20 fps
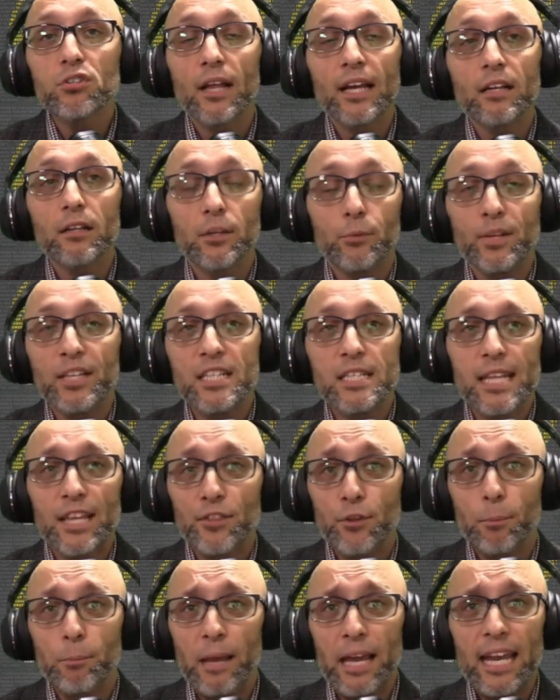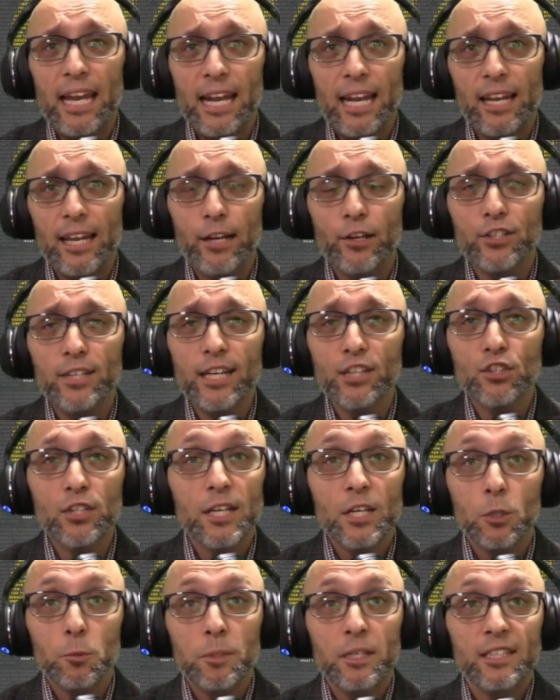likely reason that they're begging at an intersection
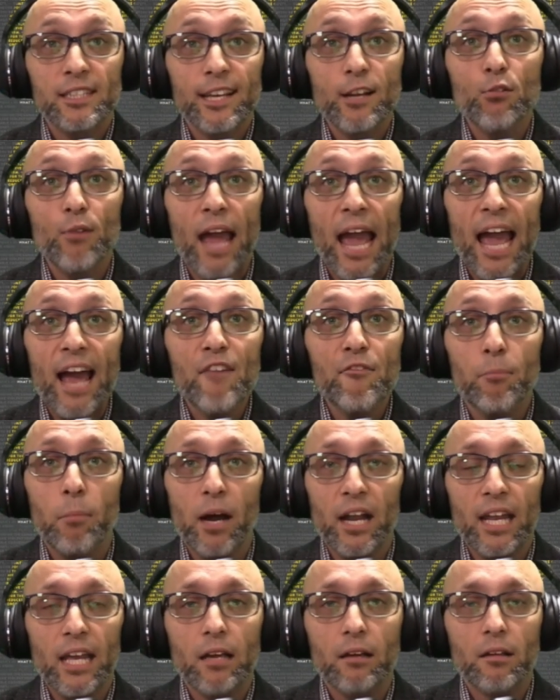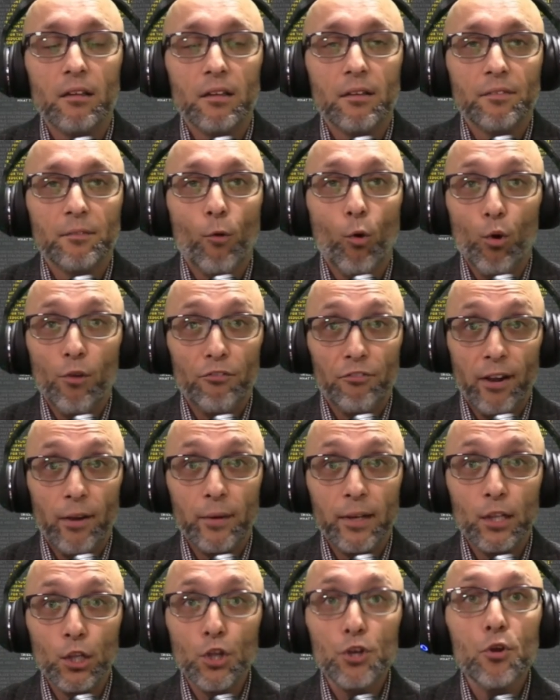is because they don't have money or
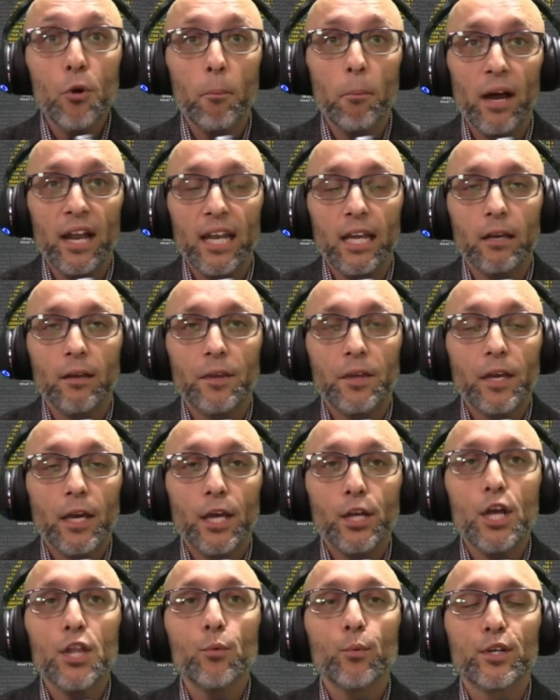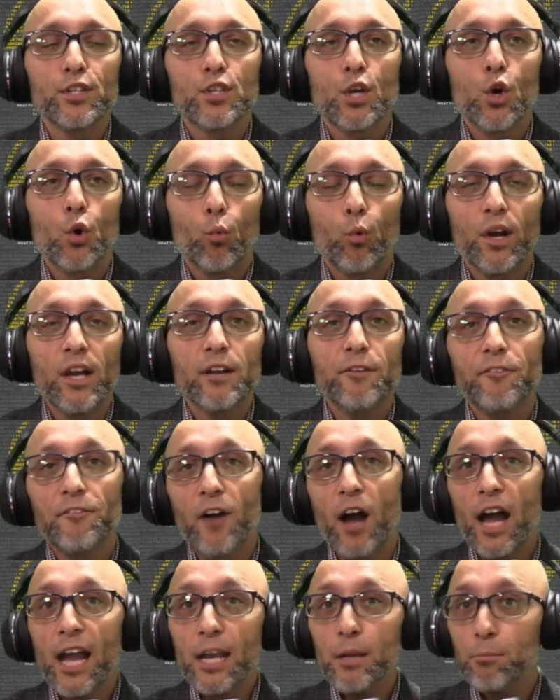very little money. In other words, we're going to
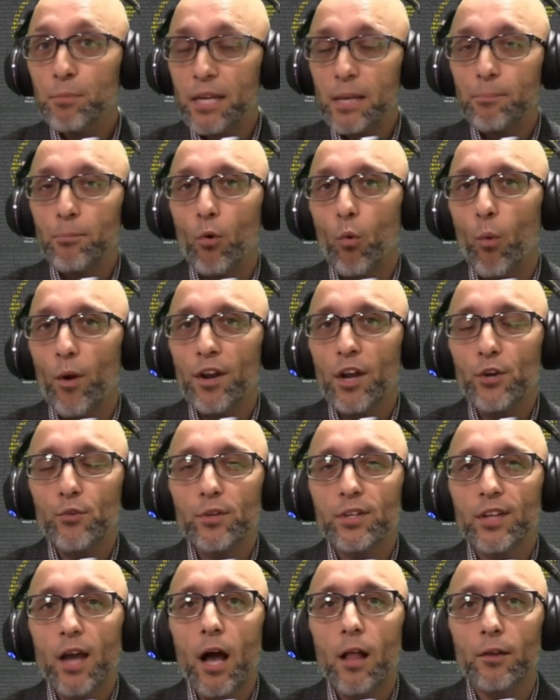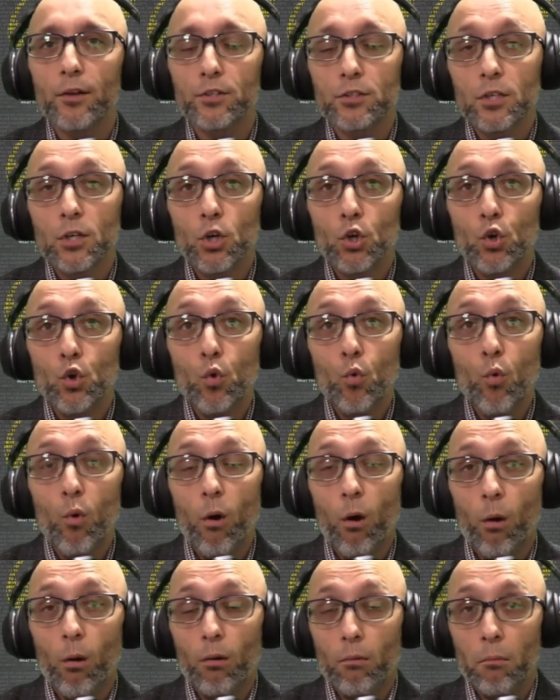find people $100 who
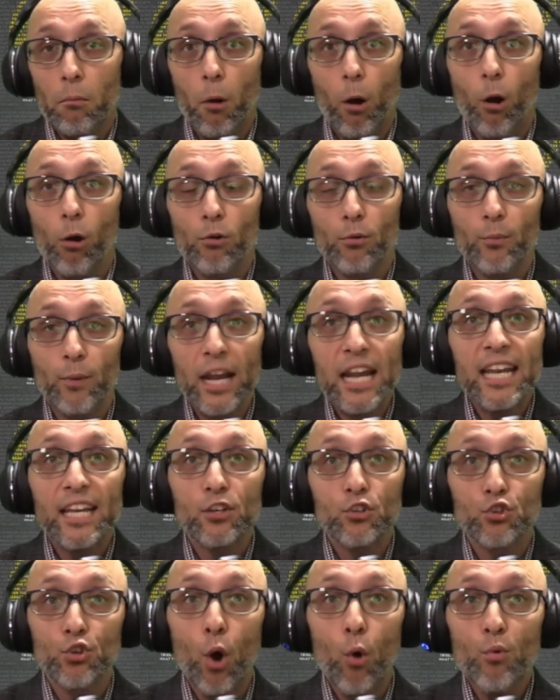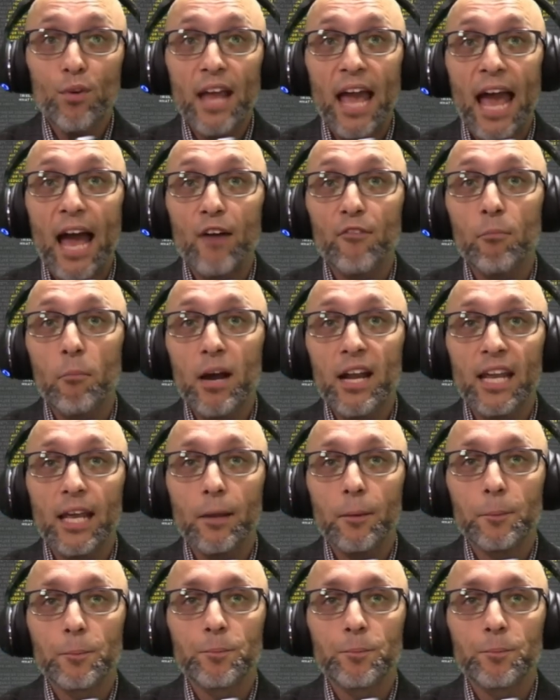are already don't have money.